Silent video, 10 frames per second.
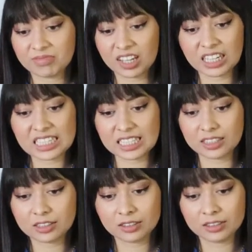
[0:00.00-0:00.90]
And that's
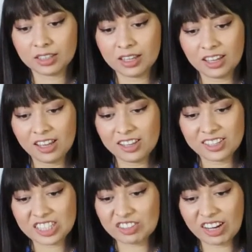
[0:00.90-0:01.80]
it.
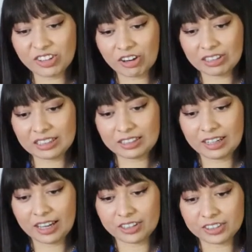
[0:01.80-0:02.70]
So I brought in the
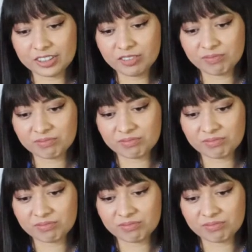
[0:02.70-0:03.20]
letter.